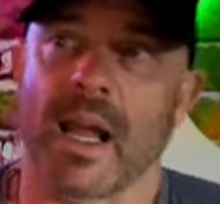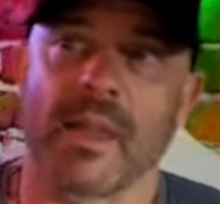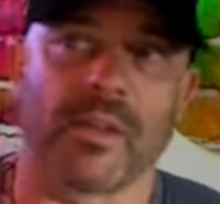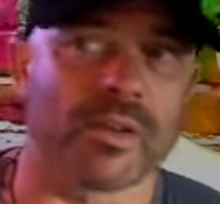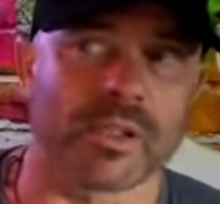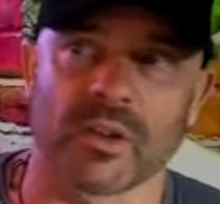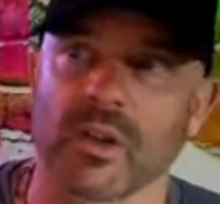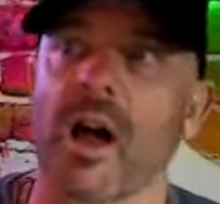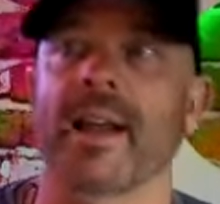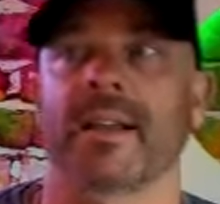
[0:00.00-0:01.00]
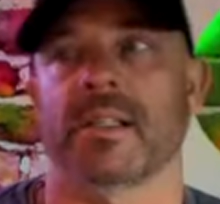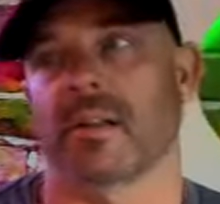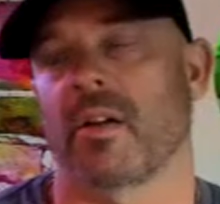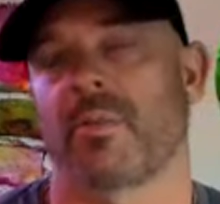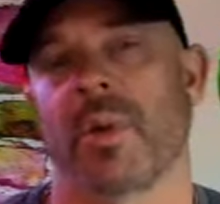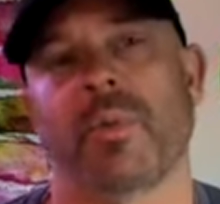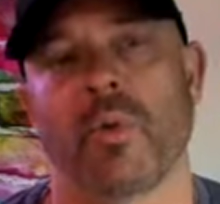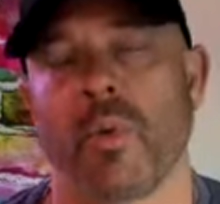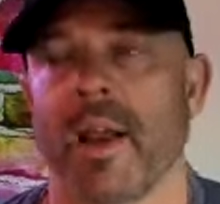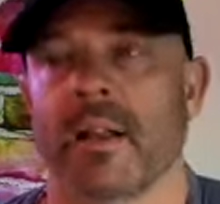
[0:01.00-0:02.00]
and there's lines people
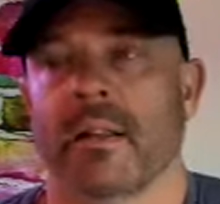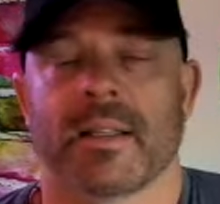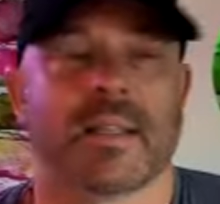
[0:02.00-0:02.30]
waiting like